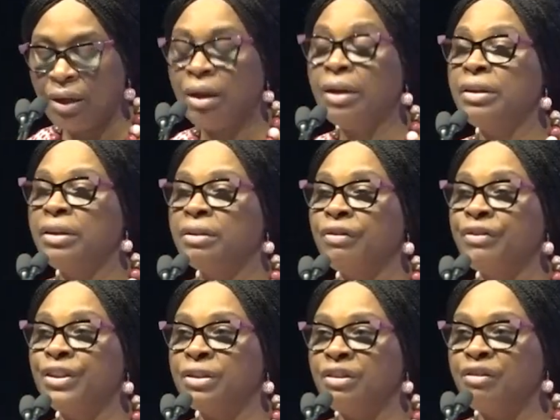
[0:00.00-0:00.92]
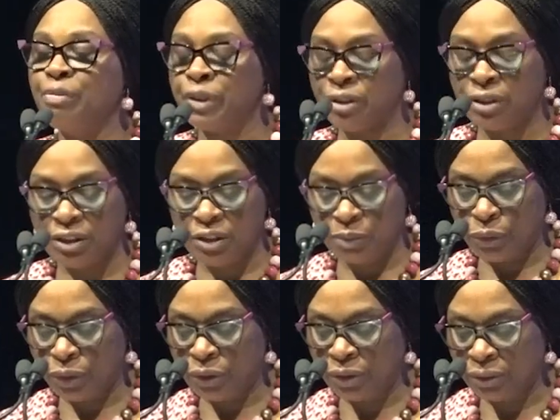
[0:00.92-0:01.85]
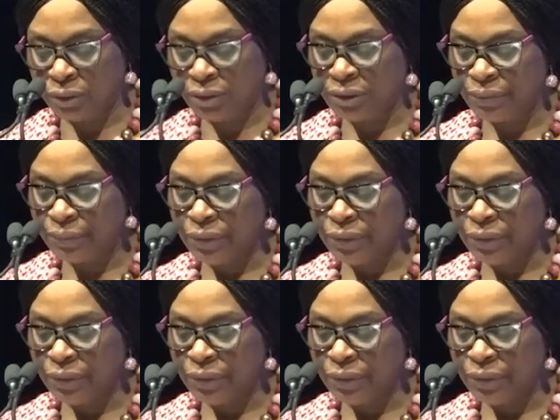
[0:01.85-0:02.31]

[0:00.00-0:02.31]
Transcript: and innovative business models.